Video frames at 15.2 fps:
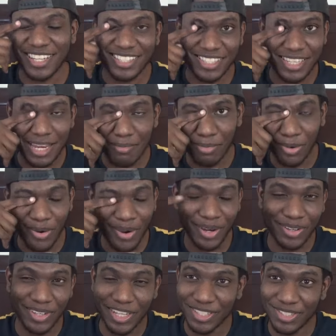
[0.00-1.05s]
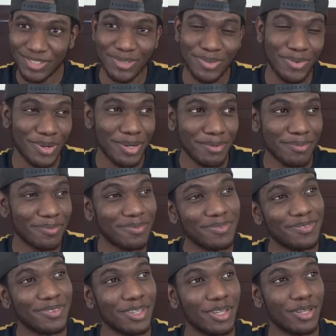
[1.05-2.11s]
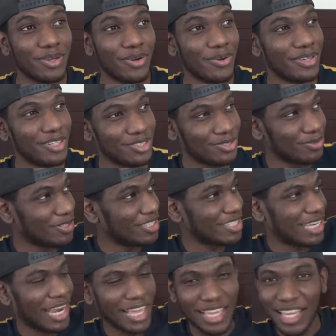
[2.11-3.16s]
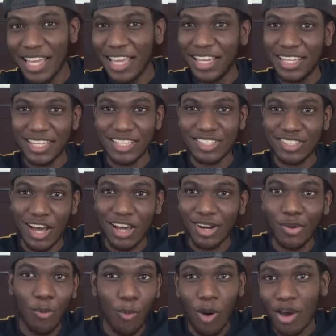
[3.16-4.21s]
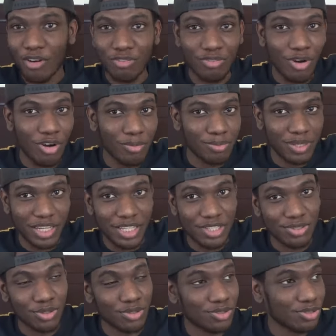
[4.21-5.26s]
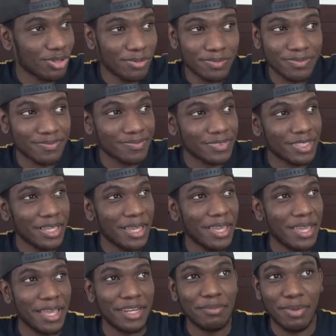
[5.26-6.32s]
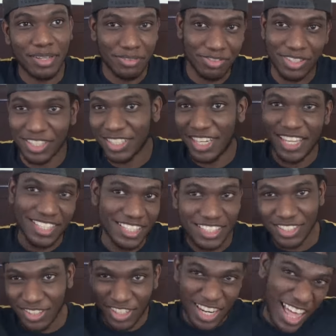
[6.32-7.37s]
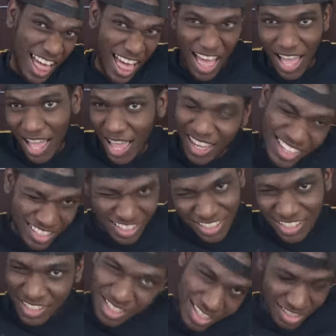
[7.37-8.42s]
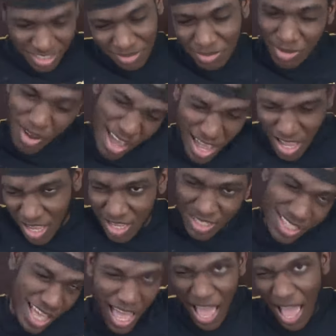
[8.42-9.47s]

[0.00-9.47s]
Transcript: I see that boy on Instagram going to this, like, exotic waterfall place or something, and motherfucker dancing, so I need some grass,